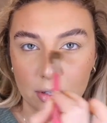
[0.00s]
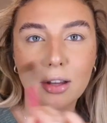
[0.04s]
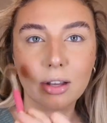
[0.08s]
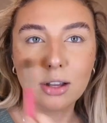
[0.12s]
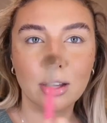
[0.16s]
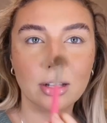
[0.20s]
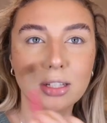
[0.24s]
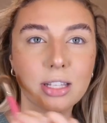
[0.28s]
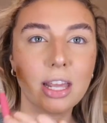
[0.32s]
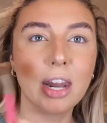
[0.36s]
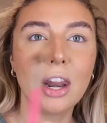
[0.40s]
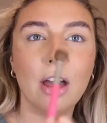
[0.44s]

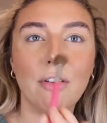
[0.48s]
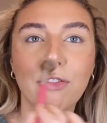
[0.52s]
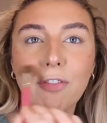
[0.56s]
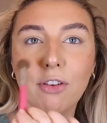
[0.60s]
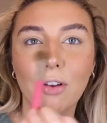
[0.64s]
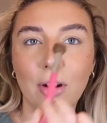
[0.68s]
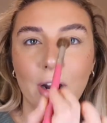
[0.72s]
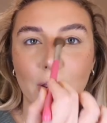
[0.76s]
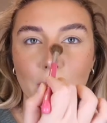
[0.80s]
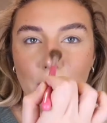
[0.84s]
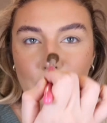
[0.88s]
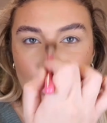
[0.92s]
because then I
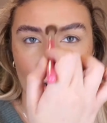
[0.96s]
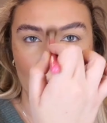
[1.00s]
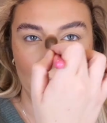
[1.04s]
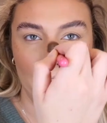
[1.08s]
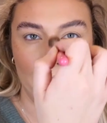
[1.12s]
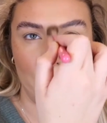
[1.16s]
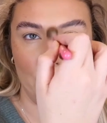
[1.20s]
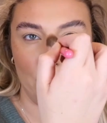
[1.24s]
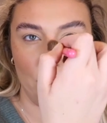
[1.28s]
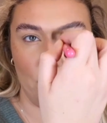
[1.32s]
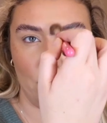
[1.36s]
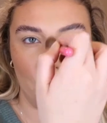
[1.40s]
feel like you don't
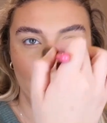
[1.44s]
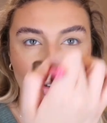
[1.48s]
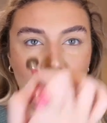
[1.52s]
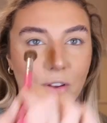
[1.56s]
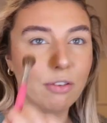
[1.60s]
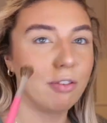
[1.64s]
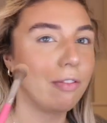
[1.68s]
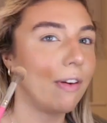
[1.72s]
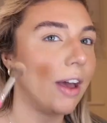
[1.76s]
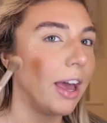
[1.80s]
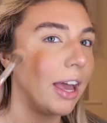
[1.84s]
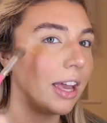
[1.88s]
have a lot on your
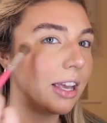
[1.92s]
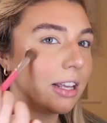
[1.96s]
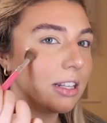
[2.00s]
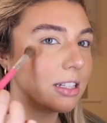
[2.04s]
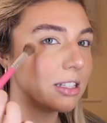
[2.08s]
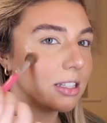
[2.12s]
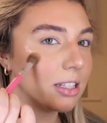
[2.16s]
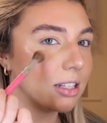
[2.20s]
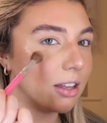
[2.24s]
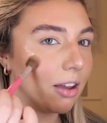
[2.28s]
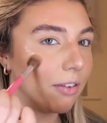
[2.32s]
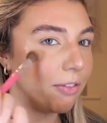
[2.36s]

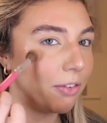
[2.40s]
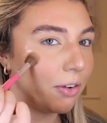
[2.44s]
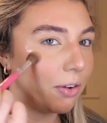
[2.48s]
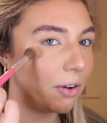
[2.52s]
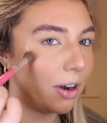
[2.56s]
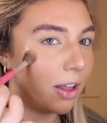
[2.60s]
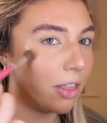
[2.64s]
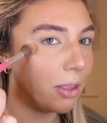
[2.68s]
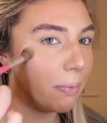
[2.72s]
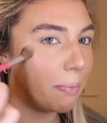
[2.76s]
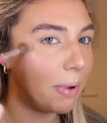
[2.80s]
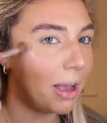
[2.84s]
face. I feel
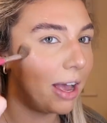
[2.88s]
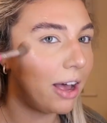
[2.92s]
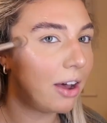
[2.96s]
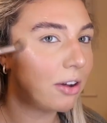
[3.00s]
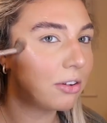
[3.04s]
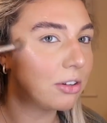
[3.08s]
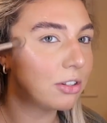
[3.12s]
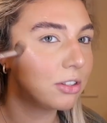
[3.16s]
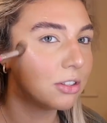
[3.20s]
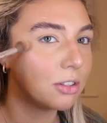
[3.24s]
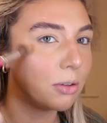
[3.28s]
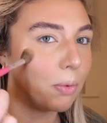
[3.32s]
like the
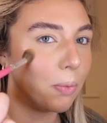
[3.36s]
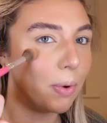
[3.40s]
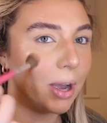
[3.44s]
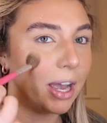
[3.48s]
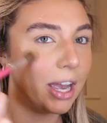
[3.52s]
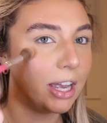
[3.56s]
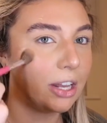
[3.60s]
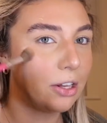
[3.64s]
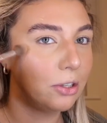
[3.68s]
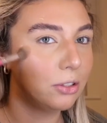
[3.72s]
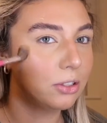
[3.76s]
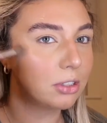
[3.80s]
powders are
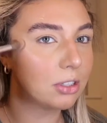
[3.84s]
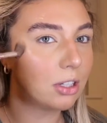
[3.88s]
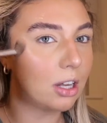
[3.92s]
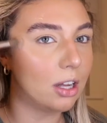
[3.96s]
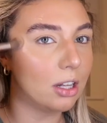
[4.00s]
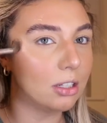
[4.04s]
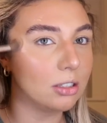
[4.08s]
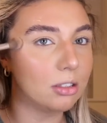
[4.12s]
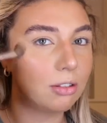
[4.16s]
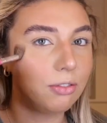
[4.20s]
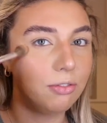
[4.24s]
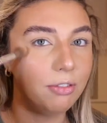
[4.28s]
where you
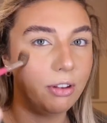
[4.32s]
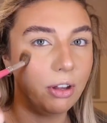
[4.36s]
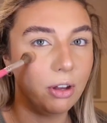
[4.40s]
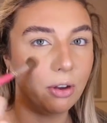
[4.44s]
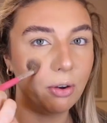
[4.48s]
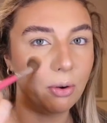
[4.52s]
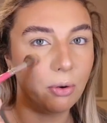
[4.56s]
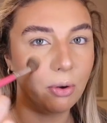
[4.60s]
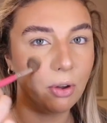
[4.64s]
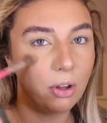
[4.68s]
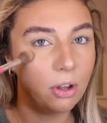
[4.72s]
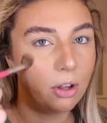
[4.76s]
start to
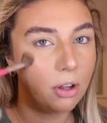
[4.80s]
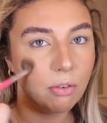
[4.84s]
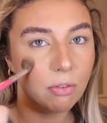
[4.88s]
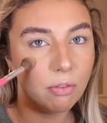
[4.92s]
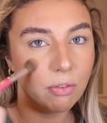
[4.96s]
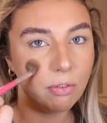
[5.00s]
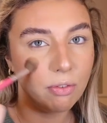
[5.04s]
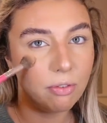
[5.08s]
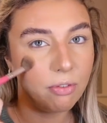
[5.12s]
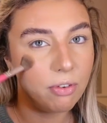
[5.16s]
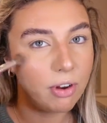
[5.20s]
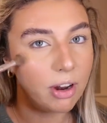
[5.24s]
feel
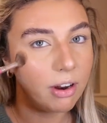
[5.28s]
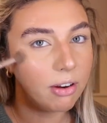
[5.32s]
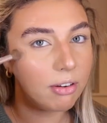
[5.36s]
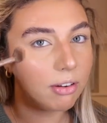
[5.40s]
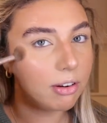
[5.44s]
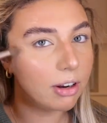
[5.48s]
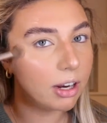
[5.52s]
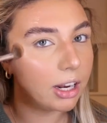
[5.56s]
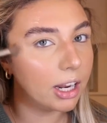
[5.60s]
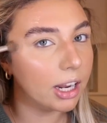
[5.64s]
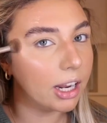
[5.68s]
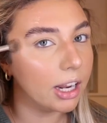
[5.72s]

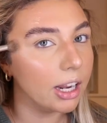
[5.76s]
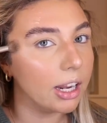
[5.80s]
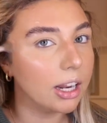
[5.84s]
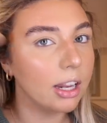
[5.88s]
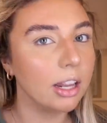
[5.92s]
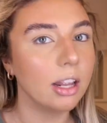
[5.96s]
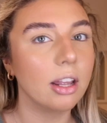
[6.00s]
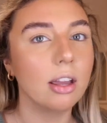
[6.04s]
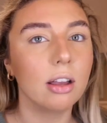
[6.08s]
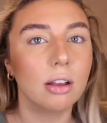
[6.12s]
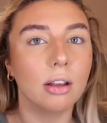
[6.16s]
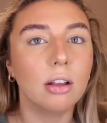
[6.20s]

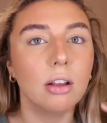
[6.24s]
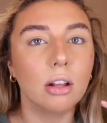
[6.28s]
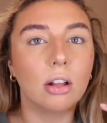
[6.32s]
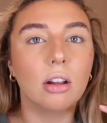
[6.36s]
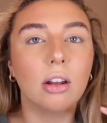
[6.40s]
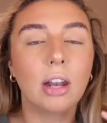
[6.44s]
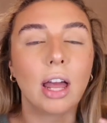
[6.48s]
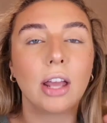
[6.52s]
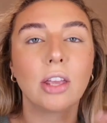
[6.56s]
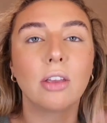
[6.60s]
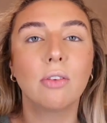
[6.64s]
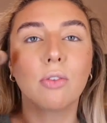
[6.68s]
very
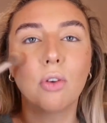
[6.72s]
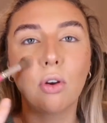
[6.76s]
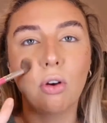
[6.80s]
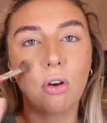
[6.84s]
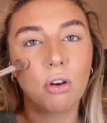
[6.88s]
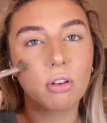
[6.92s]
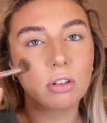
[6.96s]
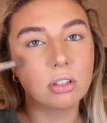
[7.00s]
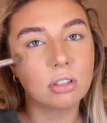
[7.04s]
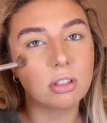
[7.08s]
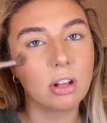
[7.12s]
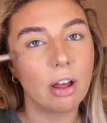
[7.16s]
like you've
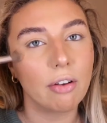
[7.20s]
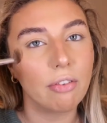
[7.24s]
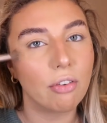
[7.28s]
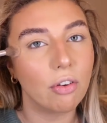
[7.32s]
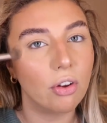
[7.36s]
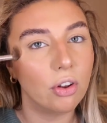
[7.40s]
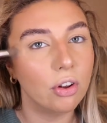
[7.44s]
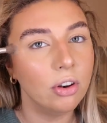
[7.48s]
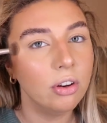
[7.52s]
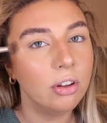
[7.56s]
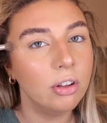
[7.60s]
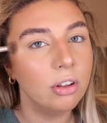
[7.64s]
got stuff
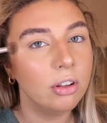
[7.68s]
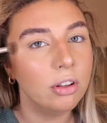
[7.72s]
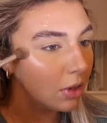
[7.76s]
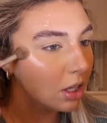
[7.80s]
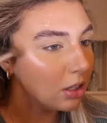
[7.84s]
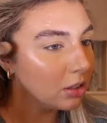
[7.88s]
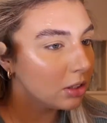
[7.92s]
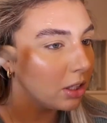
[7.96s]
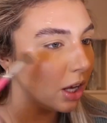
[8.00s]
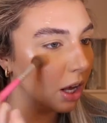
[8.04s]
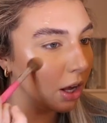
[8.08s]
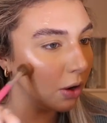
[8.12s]
on.
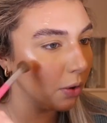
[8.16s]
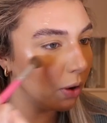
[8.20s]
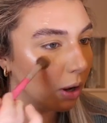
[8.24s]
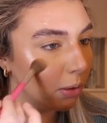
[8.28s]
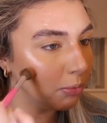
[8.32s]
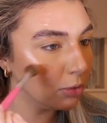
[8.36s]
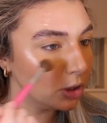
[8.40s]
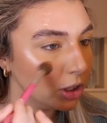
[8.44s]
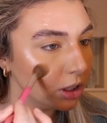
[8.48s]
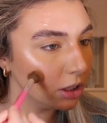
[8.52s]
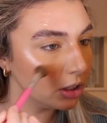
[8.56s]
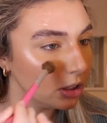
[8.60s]
So
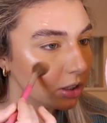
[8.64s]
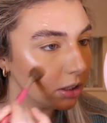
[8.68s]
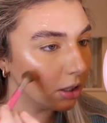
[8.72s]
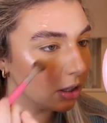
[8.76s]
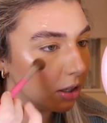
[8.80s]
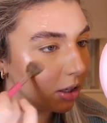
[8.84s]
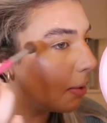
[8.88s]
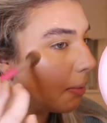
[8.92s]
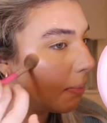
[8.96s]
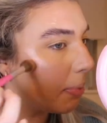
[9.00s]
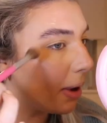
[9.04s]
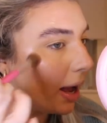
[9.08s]
I'm just
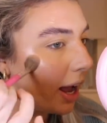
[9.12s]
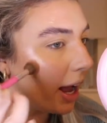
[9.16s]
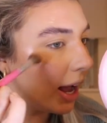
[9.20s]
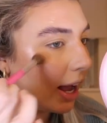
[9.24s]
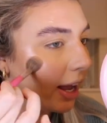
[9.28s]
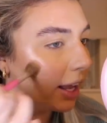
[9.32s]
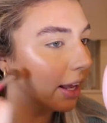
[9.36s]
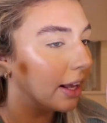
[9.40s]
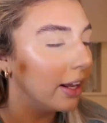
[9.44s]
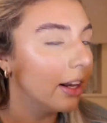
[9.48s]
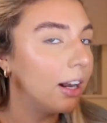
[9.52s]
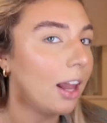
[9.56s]

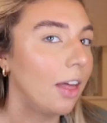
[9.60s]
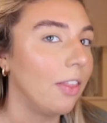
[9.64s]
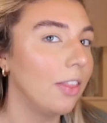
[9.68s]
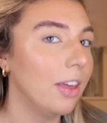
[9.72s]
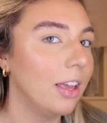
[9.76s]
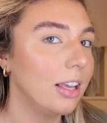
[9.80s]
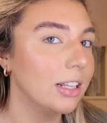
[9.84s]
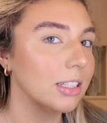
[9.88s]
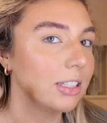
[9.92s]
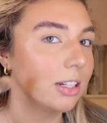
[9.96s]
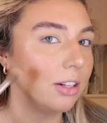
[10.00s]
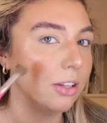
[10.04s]
patting, like
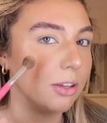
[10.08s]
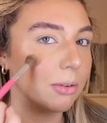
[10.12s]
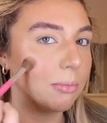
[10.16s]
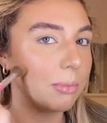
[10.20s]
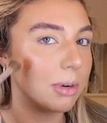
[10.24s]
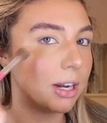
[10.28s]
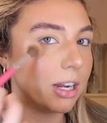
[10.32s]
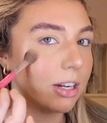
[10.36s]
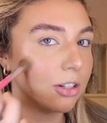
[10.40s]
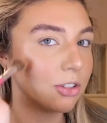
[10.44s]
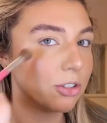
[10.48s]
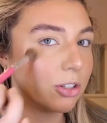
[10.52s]
these
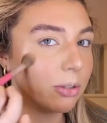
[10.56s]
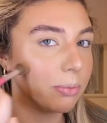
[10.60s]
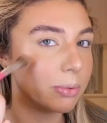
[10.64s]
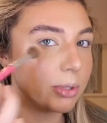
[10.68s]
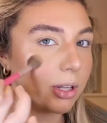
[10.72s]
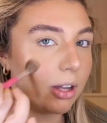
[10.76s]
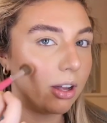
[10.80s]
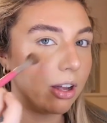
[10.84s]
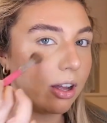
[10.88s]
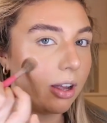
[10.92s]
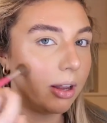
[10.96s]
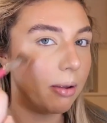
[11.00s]
Illuminator drops
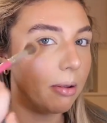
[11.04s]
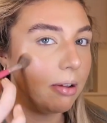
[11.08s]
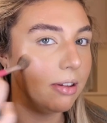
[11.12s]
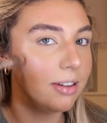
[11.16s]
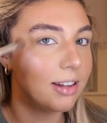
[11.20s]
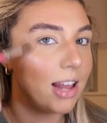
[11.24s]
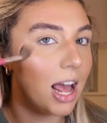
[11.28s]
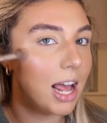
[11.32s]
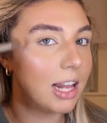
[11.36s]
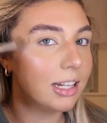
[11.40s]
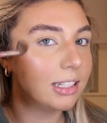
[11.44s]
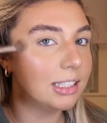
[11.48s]
are
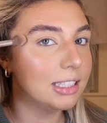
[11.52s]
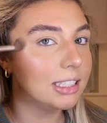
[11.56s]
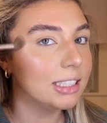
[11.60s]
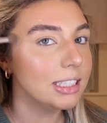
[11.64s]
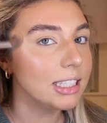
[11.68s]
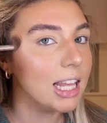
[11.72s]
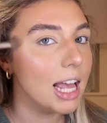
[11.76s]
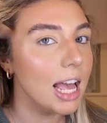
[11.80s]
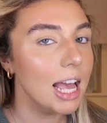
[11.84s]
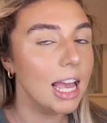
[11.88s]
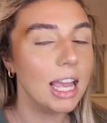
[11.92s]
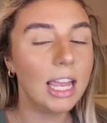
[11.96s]

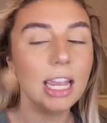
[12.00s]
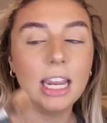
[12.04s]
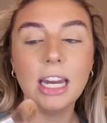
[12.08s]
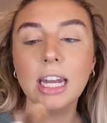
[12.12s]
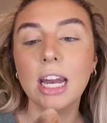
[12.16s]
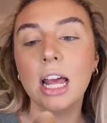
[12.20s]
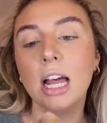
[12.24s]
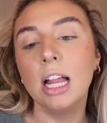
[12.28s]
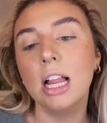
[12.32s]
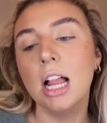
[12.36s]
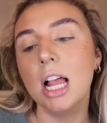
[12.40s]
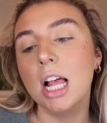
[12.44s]

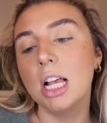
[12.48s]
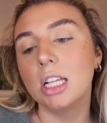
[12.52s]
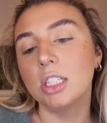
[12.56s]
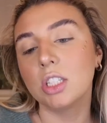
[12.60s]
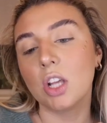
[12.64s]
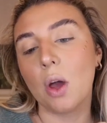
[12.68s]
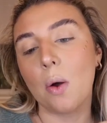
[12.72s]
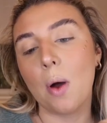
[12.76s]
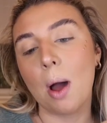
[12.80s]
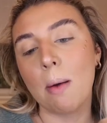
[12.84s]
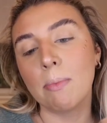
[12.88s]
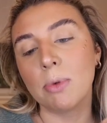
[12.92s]
insane.
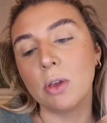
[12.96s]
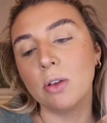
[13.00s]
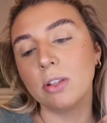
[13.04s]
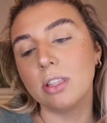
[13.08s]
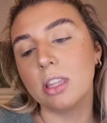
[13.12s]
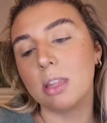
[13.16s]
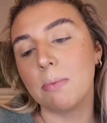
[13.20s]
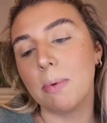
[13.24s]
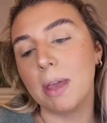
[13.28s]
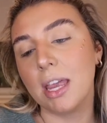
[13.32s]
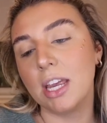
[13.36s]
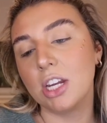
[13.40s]
So I'm
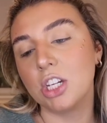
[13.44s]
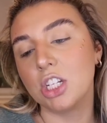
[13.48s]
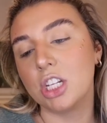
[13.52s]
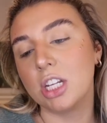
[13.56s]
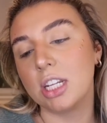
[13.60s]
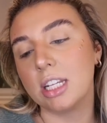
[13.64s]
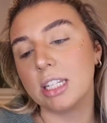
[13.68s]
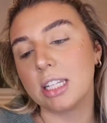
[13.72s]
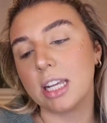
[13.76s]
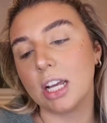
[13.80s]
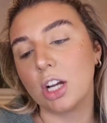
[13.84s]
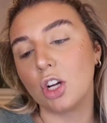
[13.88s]
using the
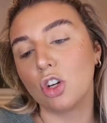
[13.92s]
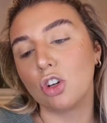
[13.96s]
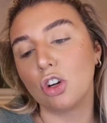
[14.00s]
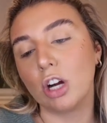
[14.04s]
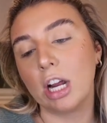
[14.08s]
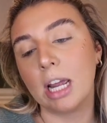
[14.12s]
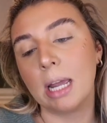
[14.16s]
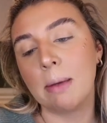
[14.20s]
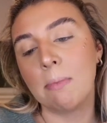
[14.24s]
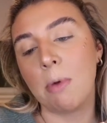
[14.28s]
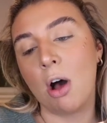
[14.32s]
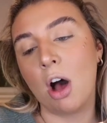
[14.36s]
Peaches and
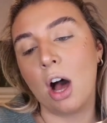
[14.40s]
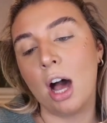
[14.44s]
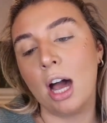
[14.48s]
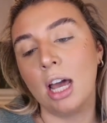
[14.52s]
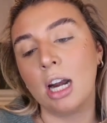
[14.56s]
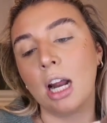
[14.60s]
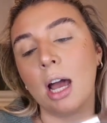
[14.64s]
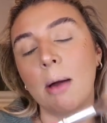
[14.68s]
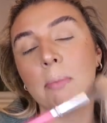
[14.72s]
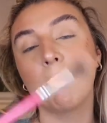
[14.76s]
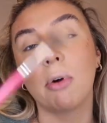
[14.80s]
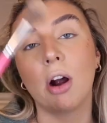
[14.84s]
Cream
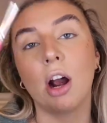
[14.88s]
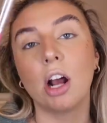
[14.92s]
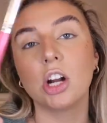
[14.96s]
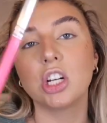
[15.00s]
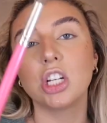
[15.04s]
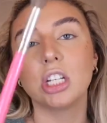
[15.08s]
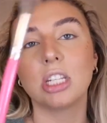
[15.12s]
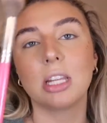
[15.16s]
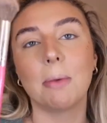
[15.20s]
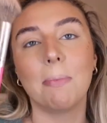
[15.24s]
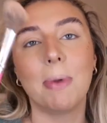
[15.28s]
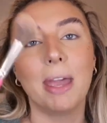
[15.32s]
highlight
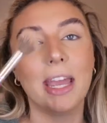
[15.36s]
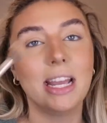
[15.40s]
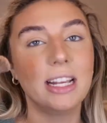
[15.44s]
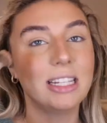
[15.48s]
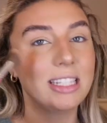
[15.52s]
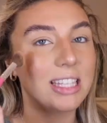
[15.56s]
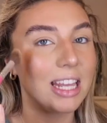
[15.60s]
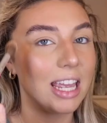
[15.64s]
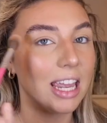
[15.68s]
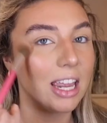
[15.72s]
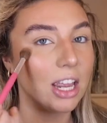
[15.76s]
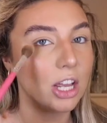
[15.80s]
brush. It's a
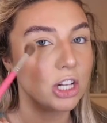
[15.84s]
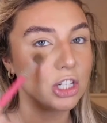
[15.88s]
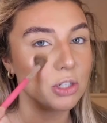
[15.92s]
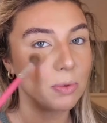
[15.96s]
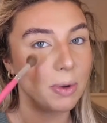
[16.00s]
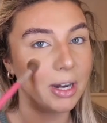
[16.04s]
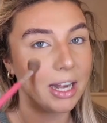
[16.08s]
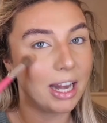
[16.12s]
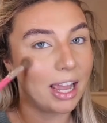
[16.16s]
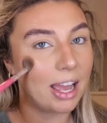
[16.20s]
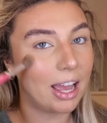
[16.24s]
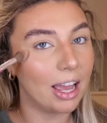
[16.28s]
PC
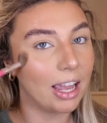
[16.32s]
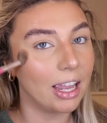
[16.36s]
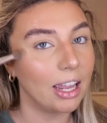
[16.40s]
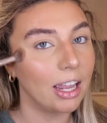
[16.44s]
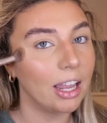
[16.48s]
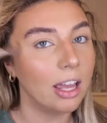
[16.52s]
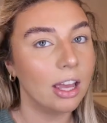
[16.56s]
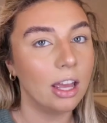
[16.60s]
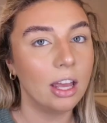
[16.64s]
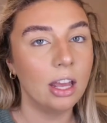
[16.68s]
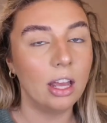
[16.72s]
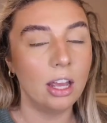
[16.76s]
28.